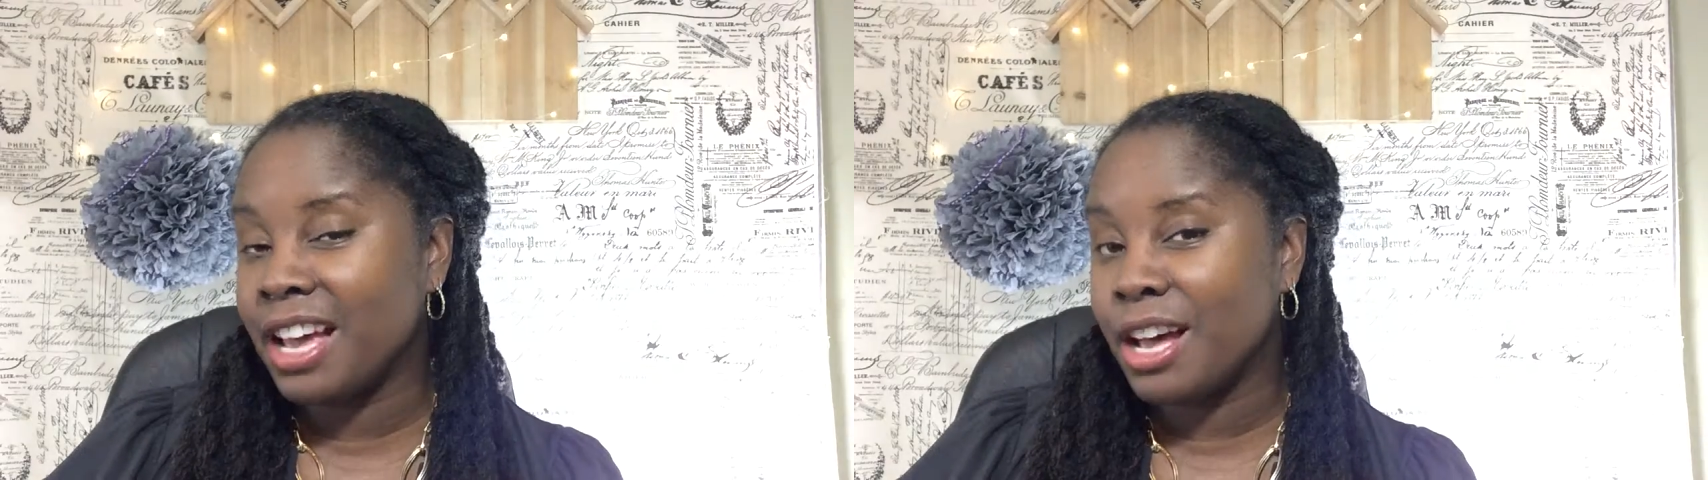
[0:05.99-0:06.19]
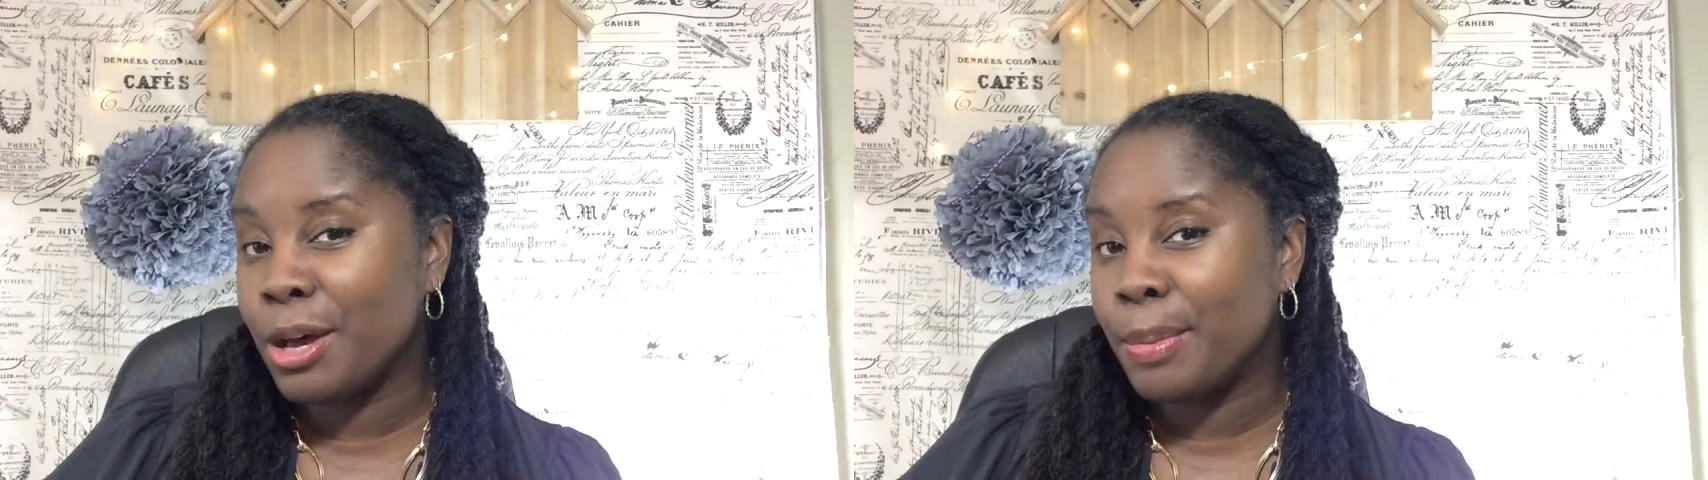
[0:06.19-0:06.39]

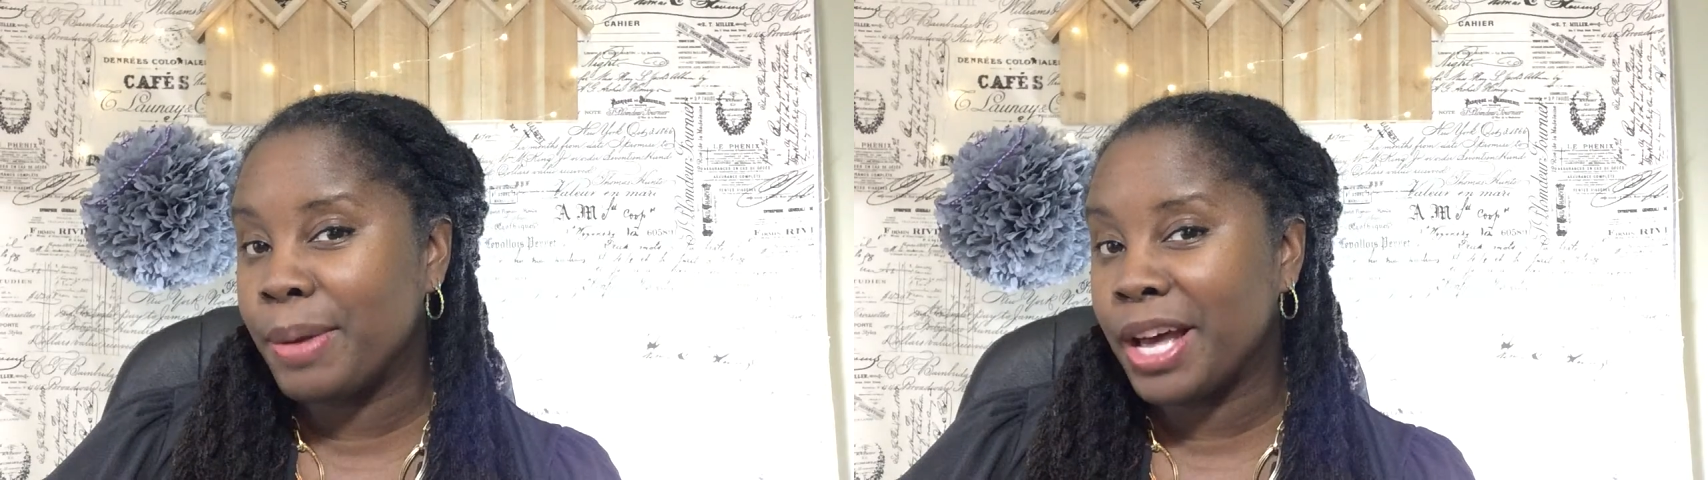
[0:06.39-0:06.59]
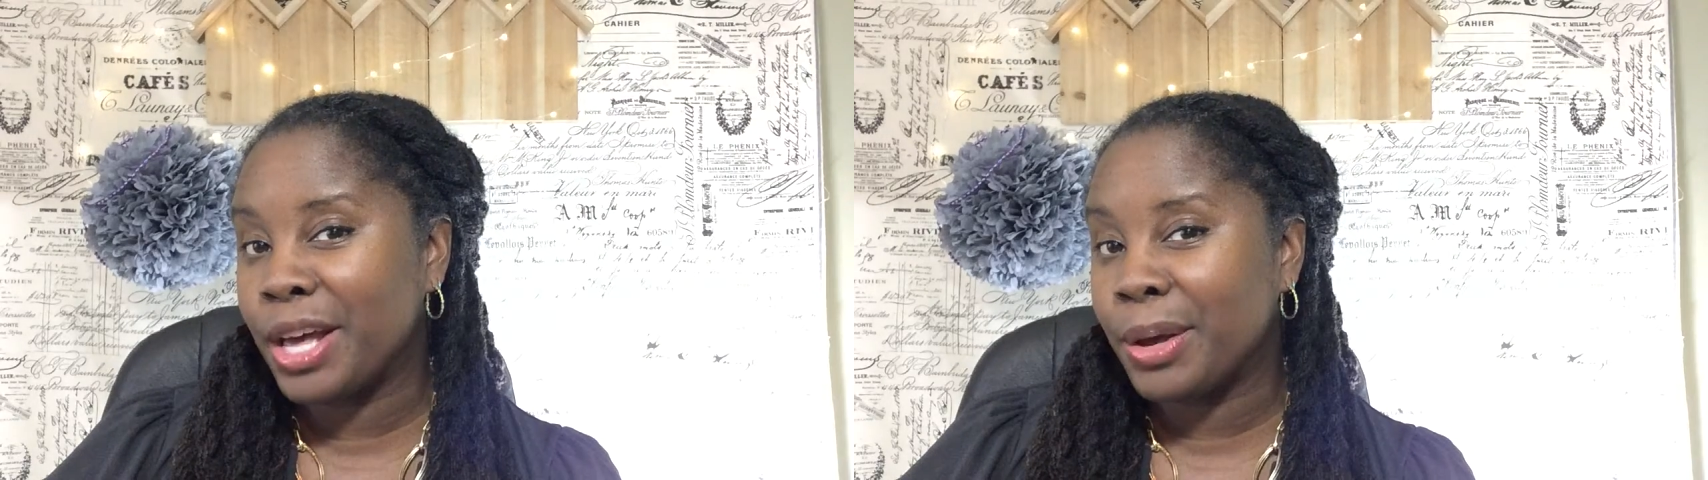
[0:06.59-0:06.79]

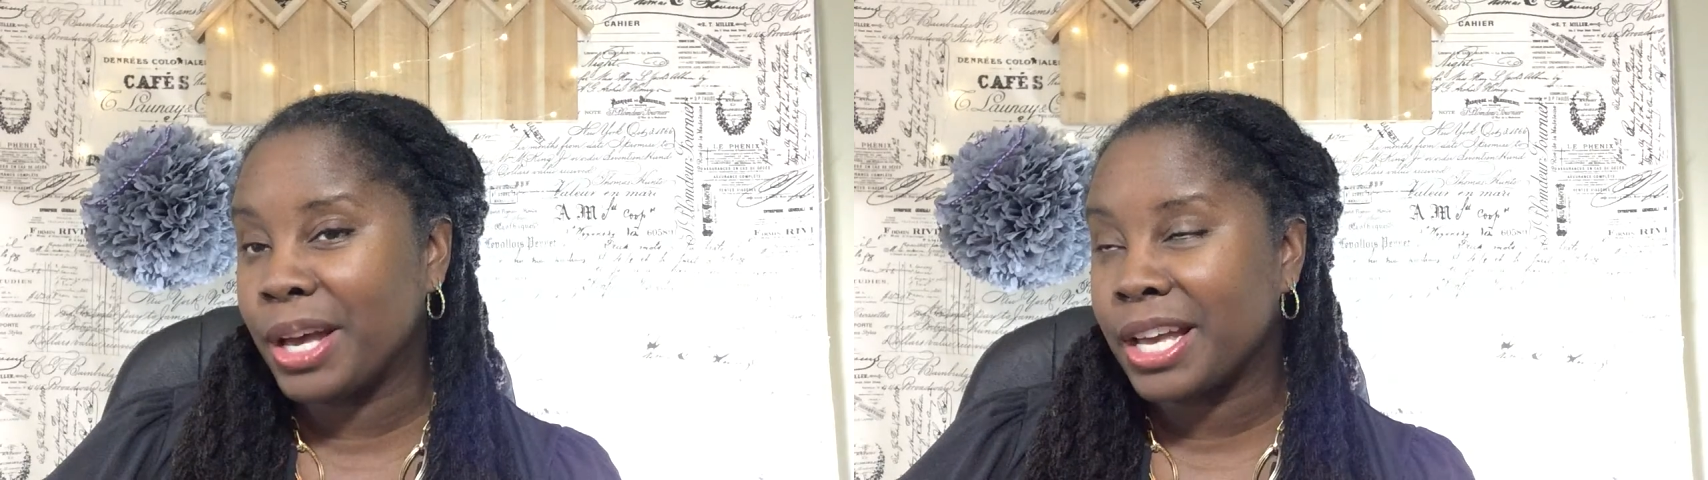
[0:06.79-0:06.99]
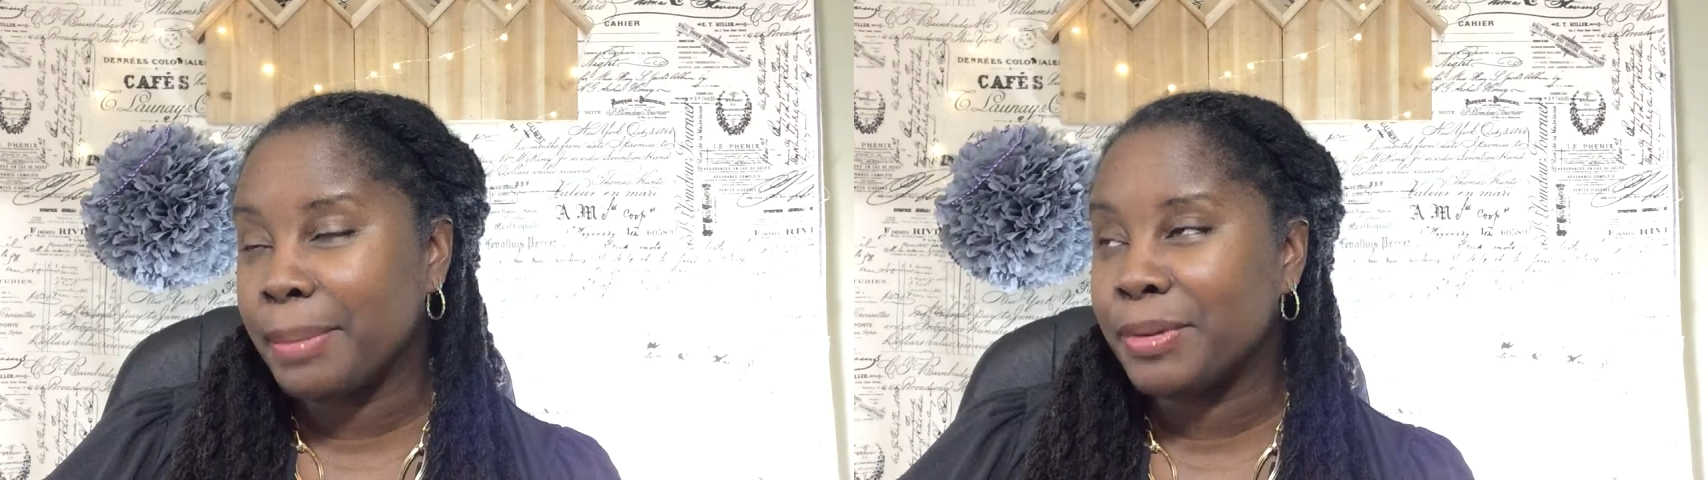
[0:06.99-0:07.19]

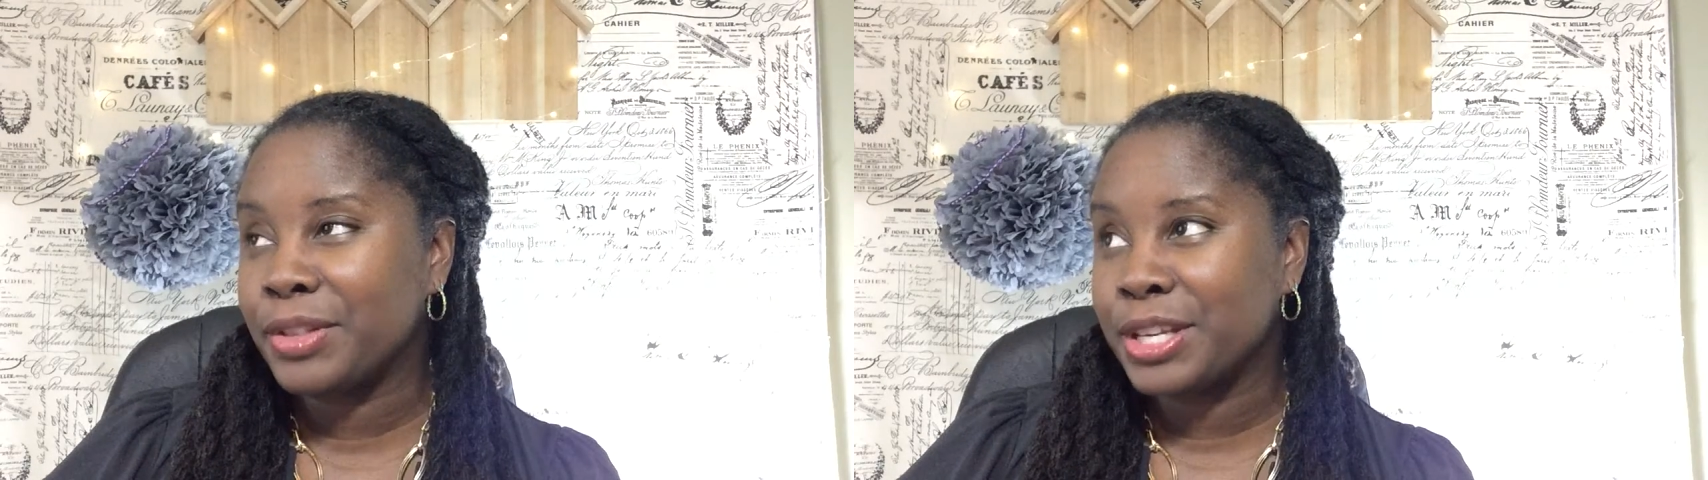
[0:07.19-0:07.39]
a couple